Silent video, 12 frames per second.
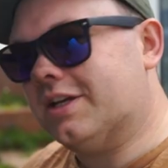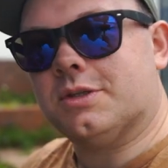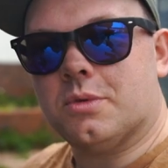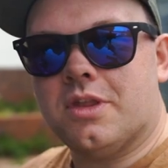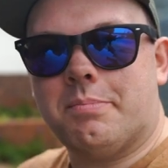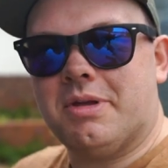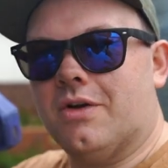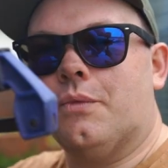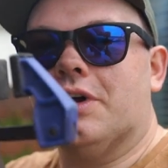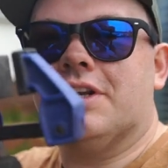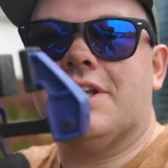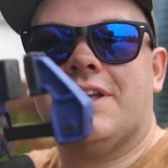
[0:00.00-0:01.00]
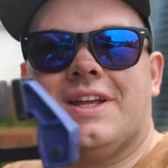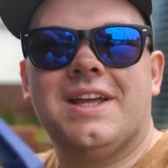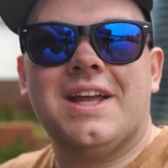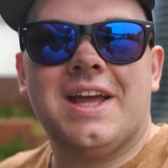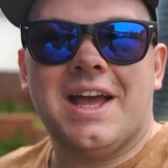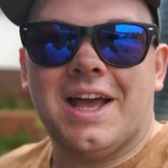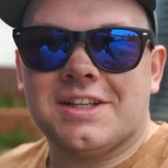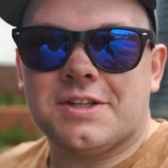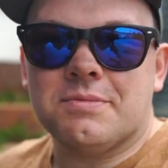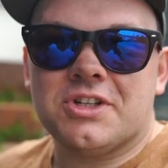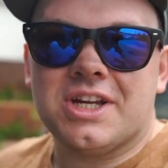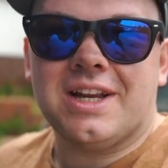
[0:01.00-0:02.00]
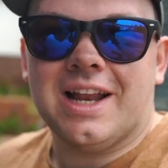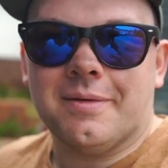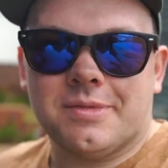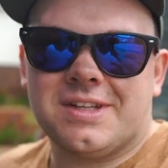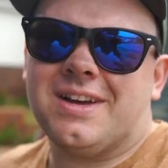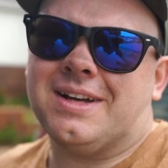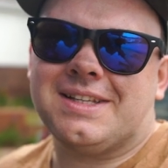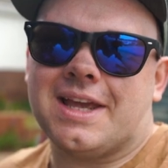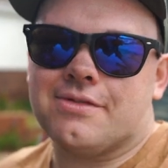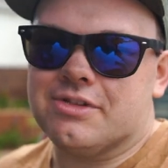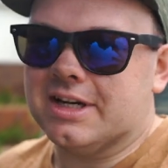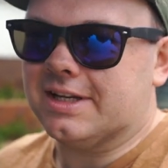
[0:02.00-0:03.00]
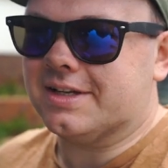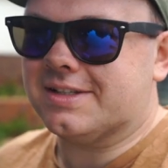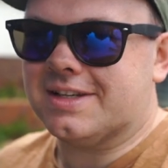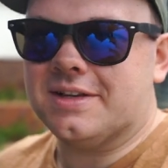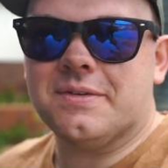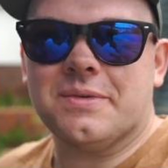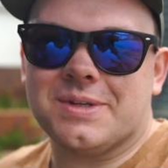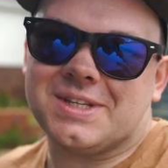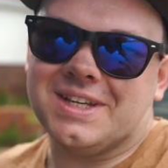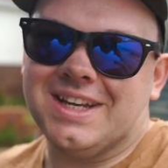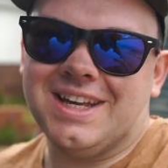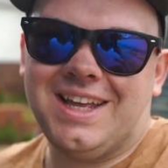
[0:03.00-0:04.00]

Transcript: is with a bit of wood and some G-clamps. I say really easy, we'll see.